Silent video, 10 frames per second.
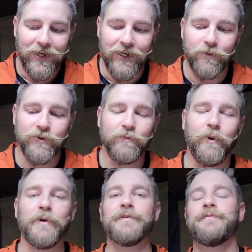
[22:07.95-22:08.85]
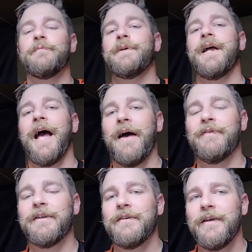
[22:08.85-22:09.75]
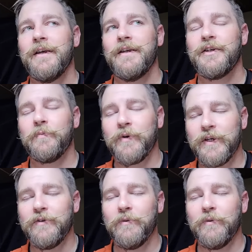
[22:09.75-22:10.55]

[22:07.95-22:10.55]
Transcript: and it was important for me to have it to bring you